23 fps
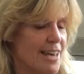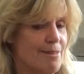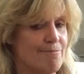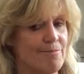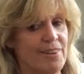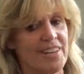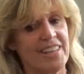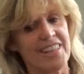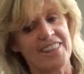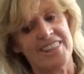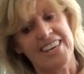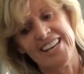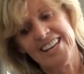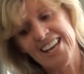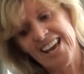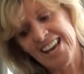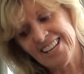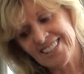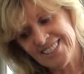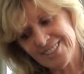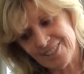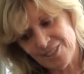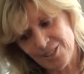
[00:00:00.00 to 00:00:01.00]
But it then
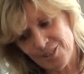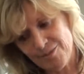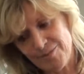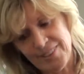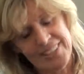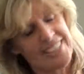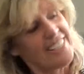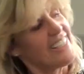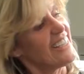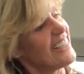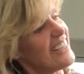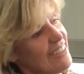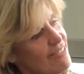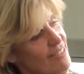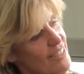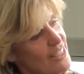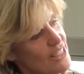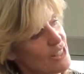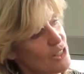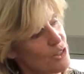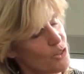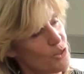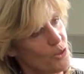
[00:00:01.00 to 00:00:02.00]
had to be
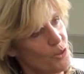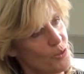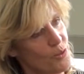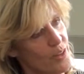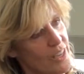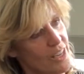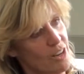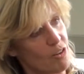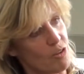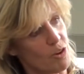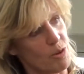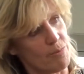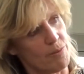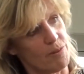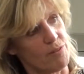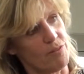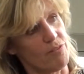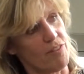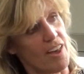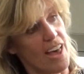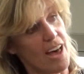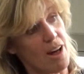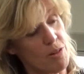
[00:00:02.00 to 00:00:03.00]
given to a group
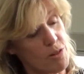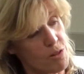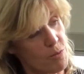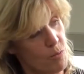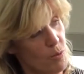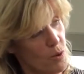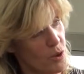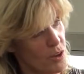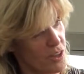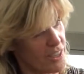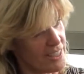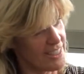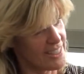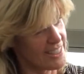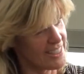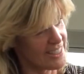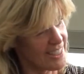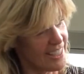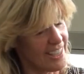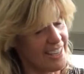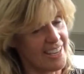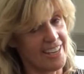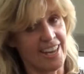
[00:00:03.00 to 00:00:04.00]
of health workers,
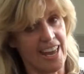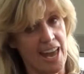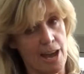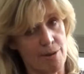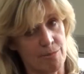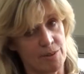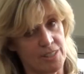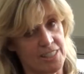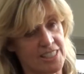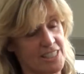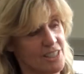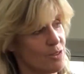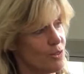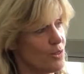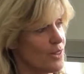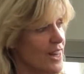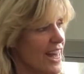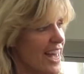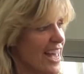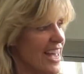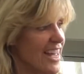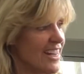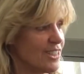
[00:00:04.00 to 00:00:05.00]
Aboriginal
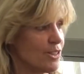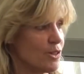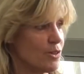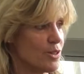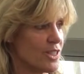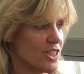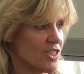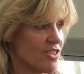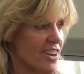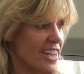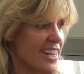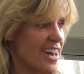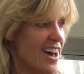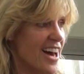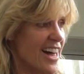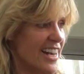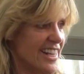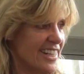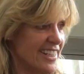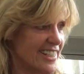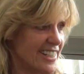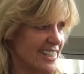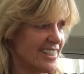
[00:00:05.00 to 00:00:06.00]
and Torres Strait
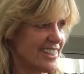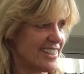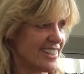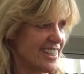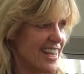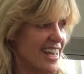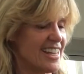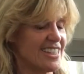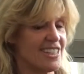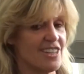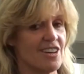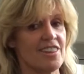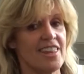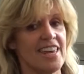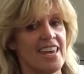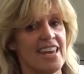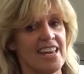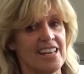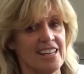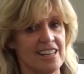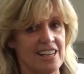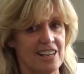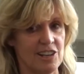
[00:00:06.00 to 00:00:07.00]
Islanders, and so
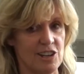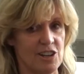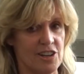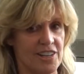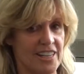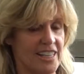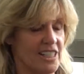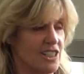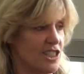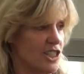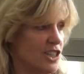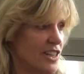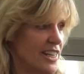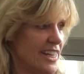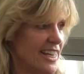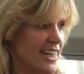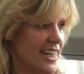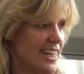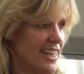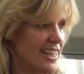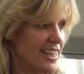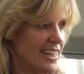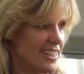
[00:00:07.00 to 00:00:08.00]
their learning journey
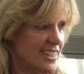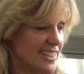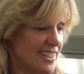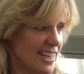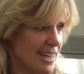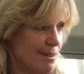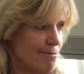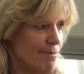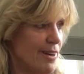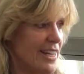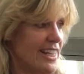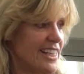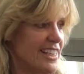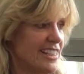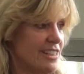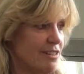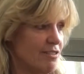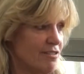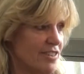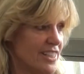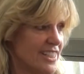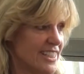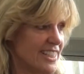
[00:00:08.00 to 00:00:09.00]
is completely
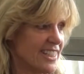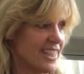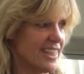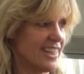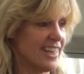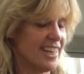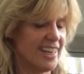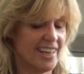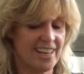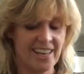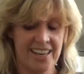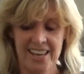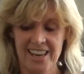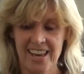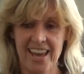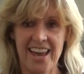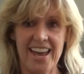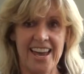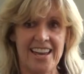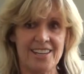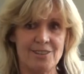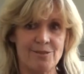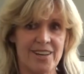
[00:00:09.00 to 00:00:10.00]
different.
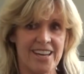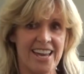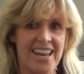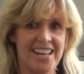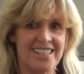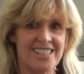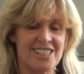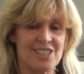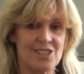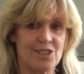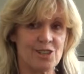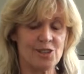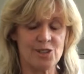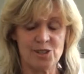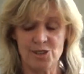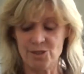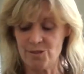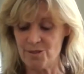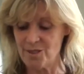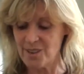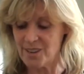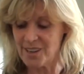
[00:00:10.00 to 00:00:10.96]
And we had to